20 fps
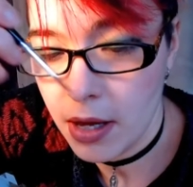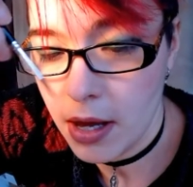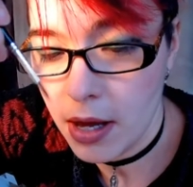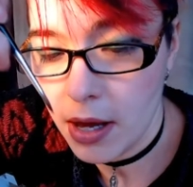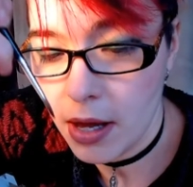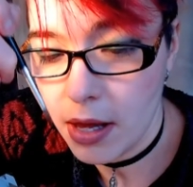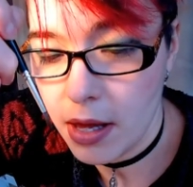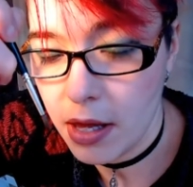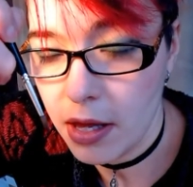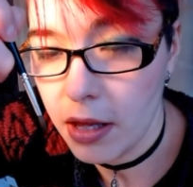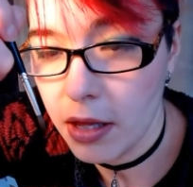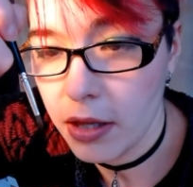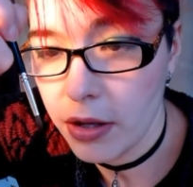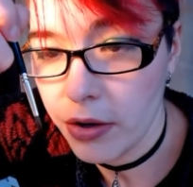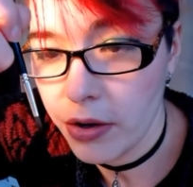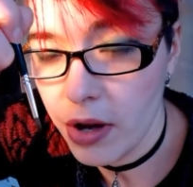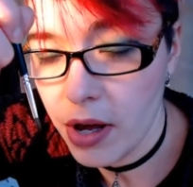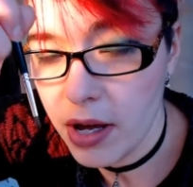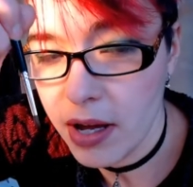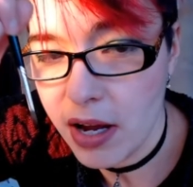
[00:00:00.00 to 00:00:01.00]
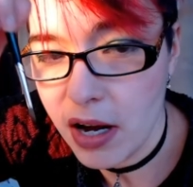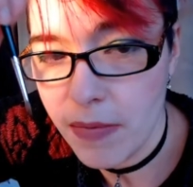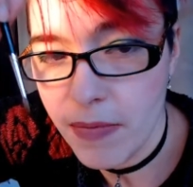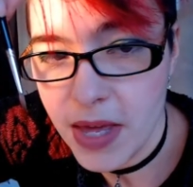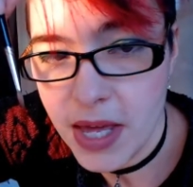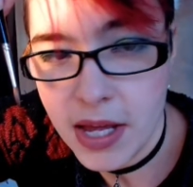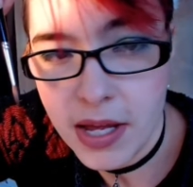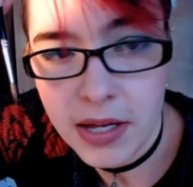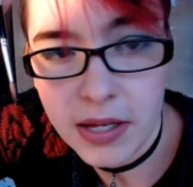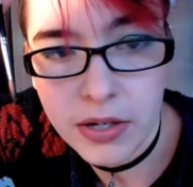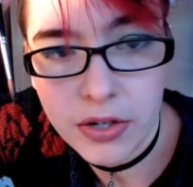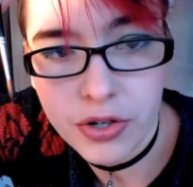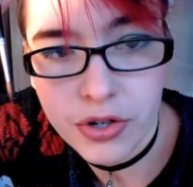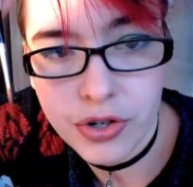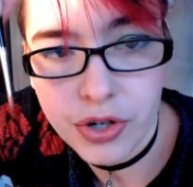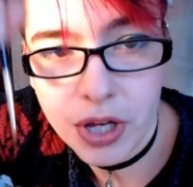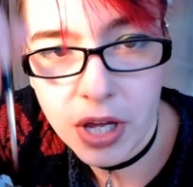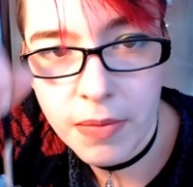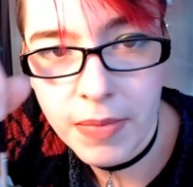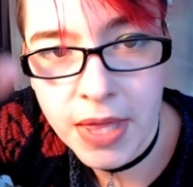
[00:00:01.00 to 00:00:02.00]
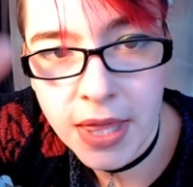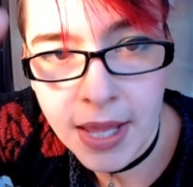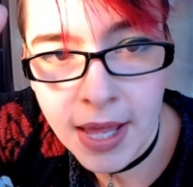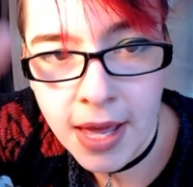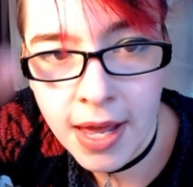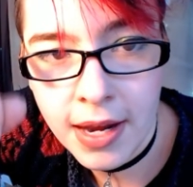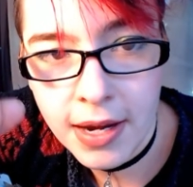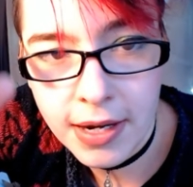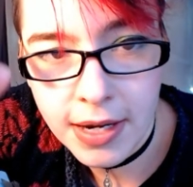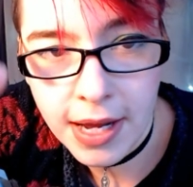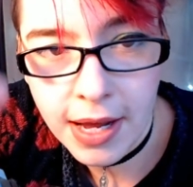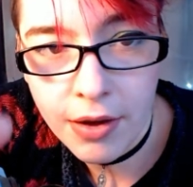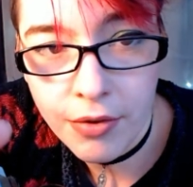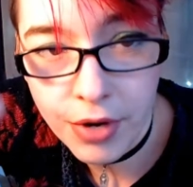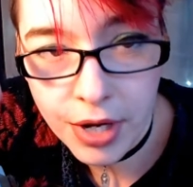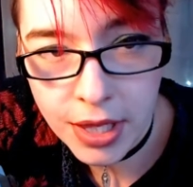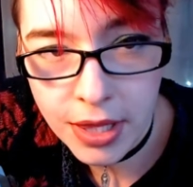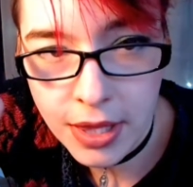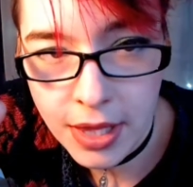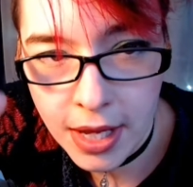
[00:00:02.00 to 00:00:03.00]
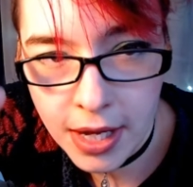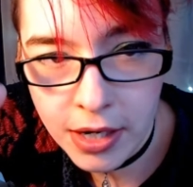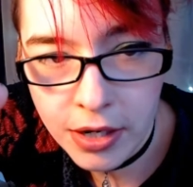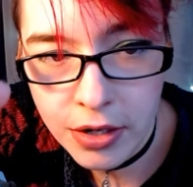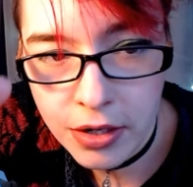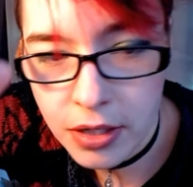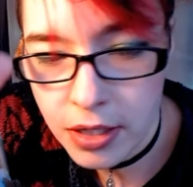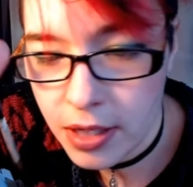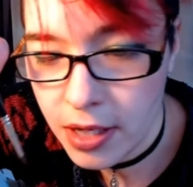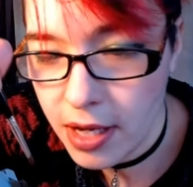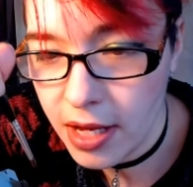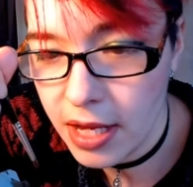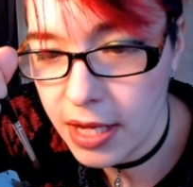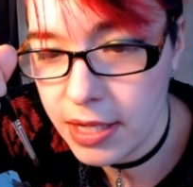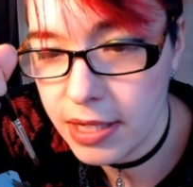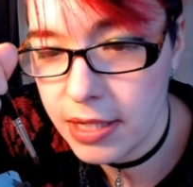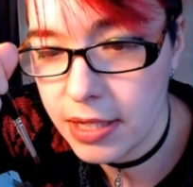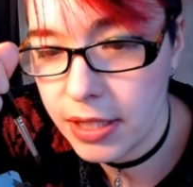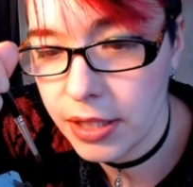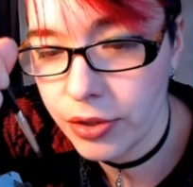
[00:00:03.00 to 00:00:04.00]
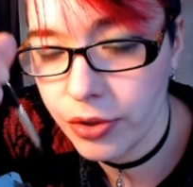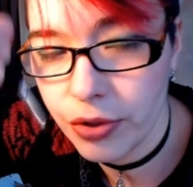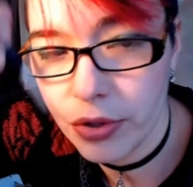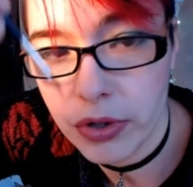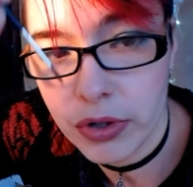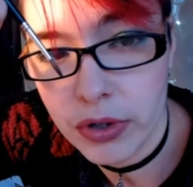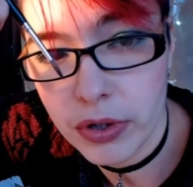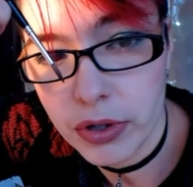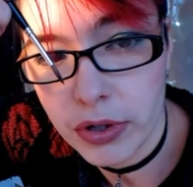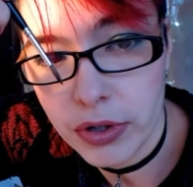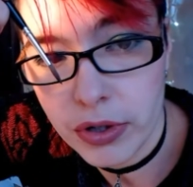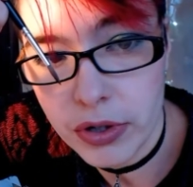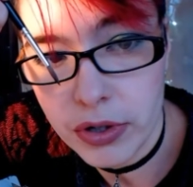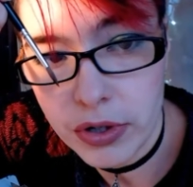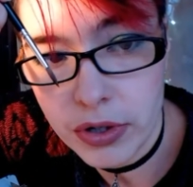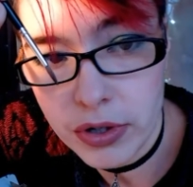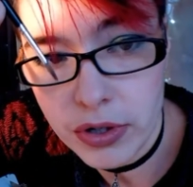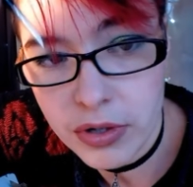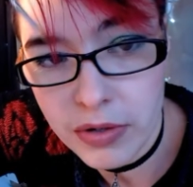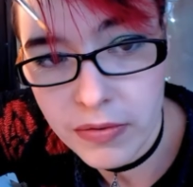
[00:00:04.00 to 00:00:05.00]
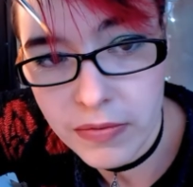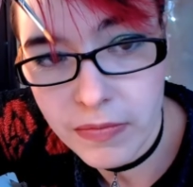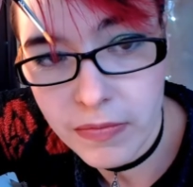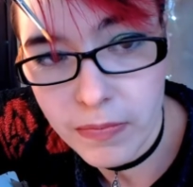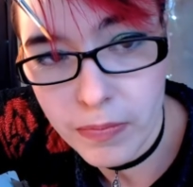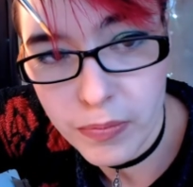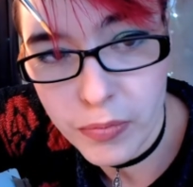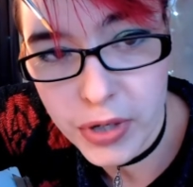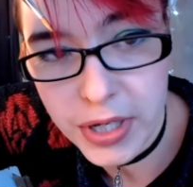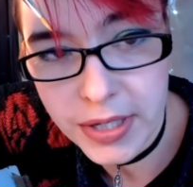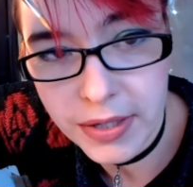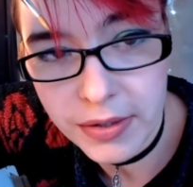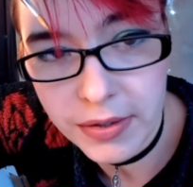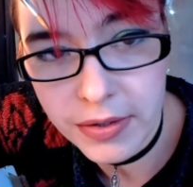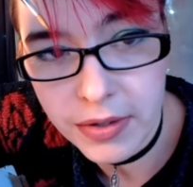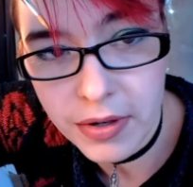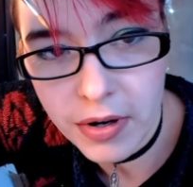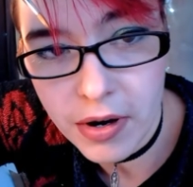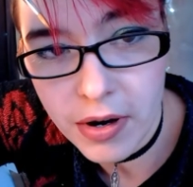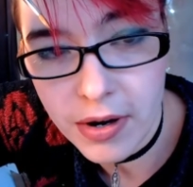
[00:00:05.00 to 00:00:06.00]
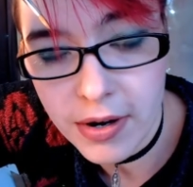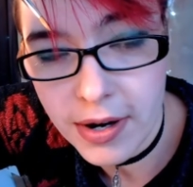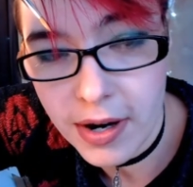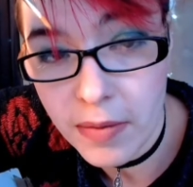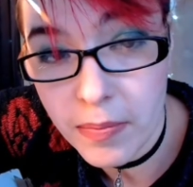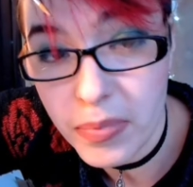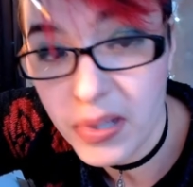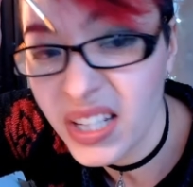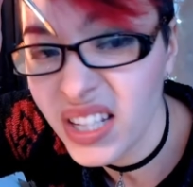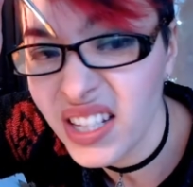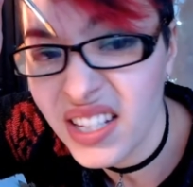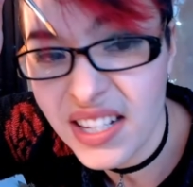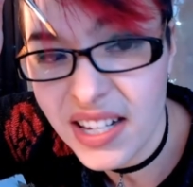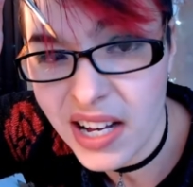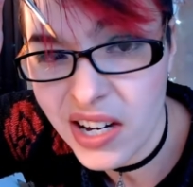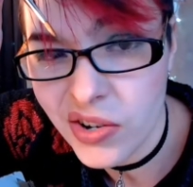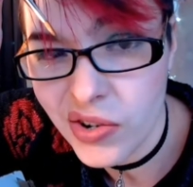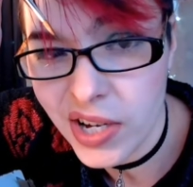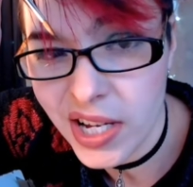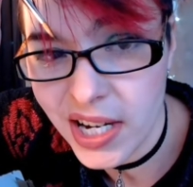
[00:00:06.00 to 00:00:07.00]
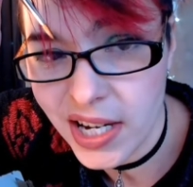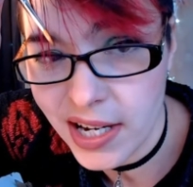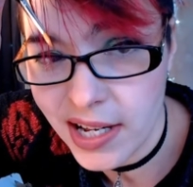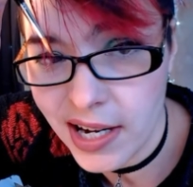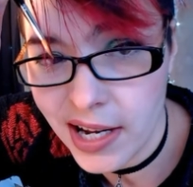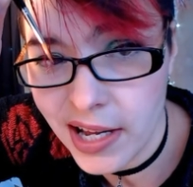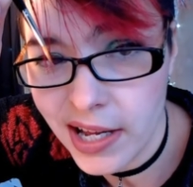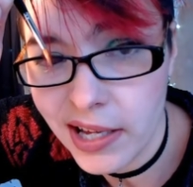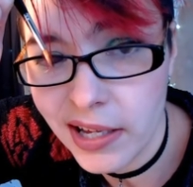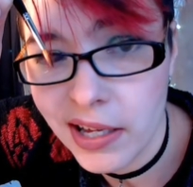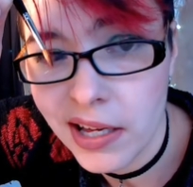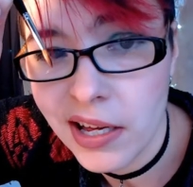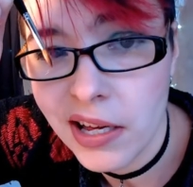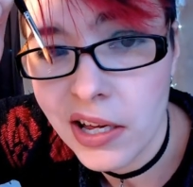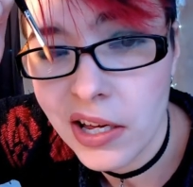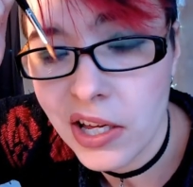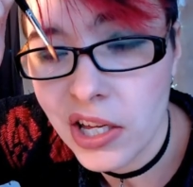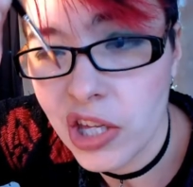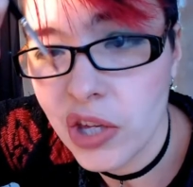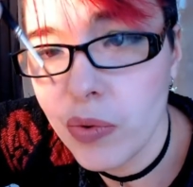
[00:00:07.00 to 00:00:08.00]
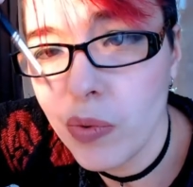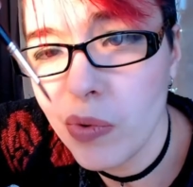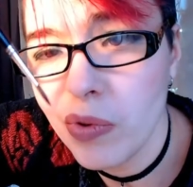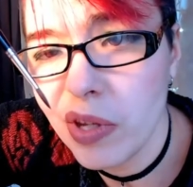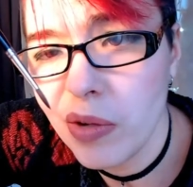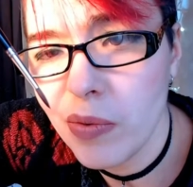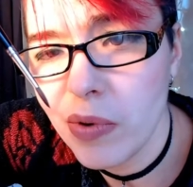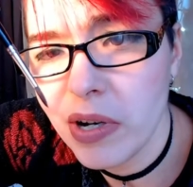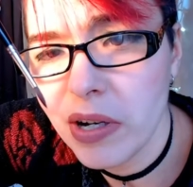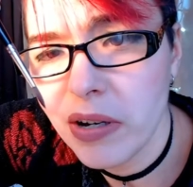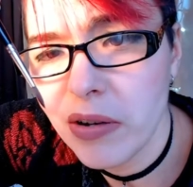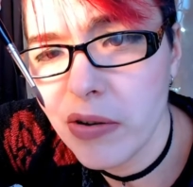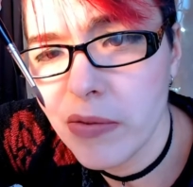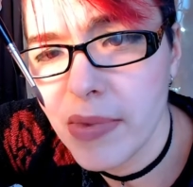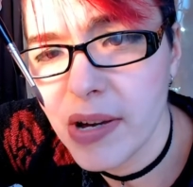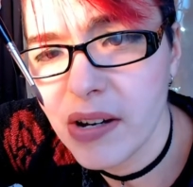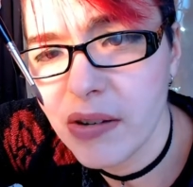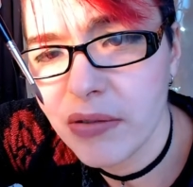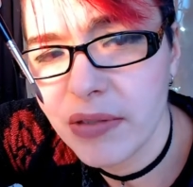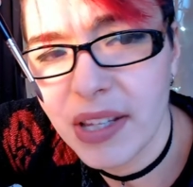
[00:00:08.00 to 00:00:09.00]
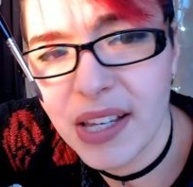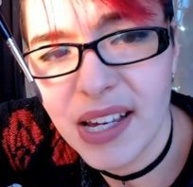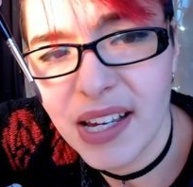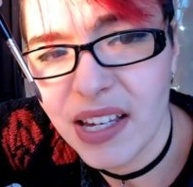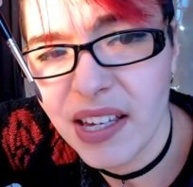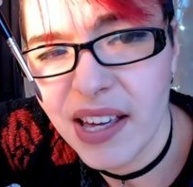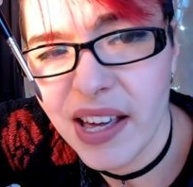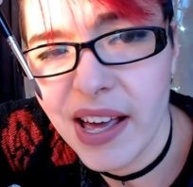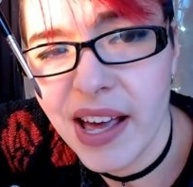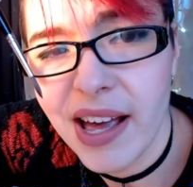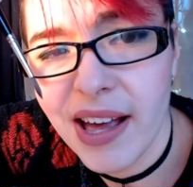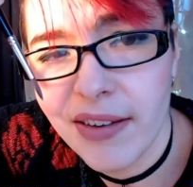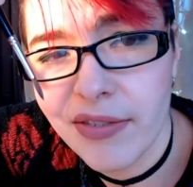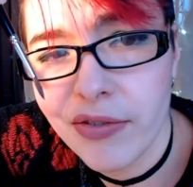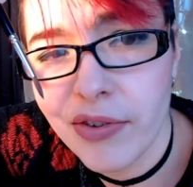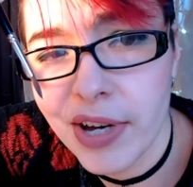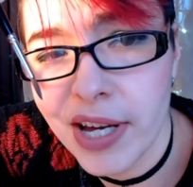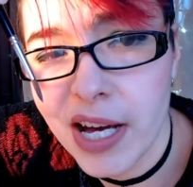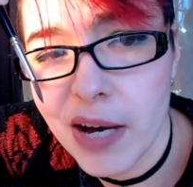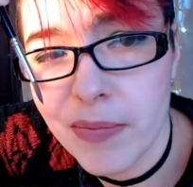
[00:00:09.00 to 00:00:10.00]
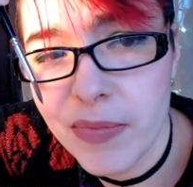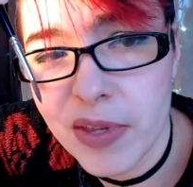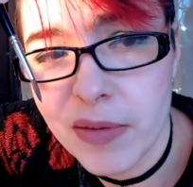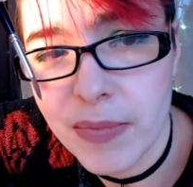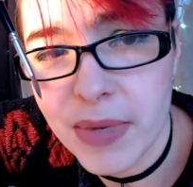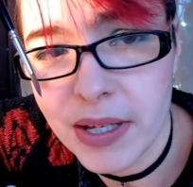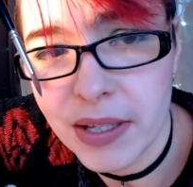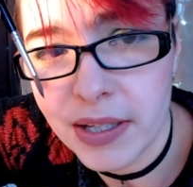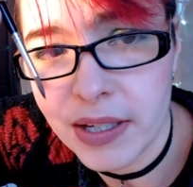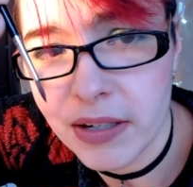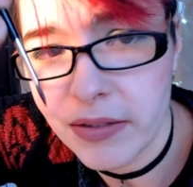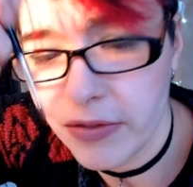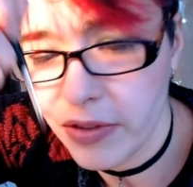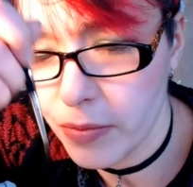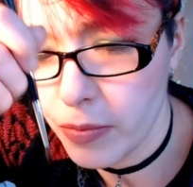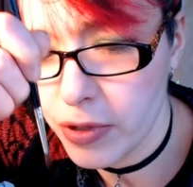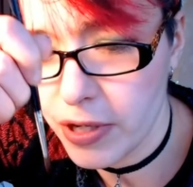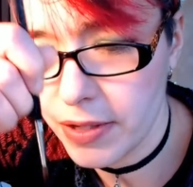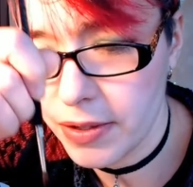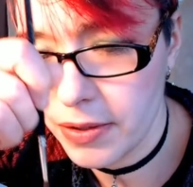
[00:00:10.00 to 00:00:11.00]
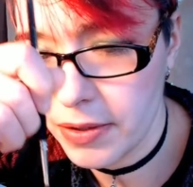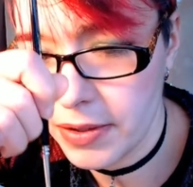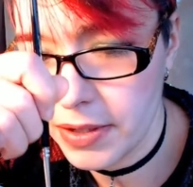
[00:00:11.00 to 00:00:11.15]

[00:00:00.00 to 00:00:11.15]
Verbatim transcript: uh, you're not going to be jamming that down in there until you're bristles are completely saturated in ink, you only want to go about like halfway up the belly of the bristles